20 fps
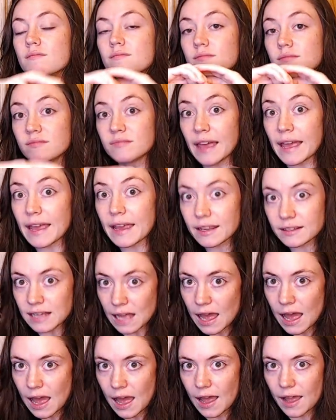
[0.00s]
They
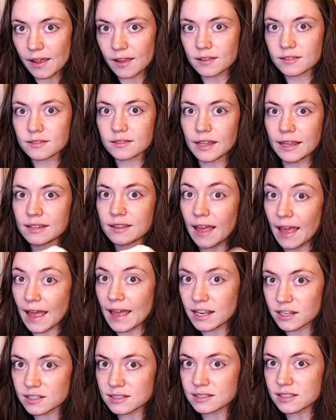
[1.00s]
die, like,
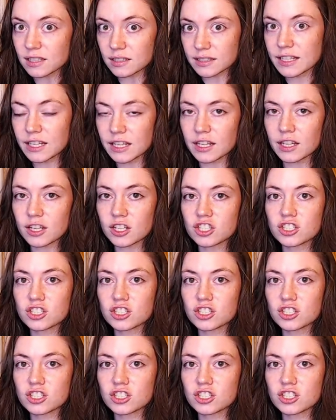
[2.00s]
ends the lineage.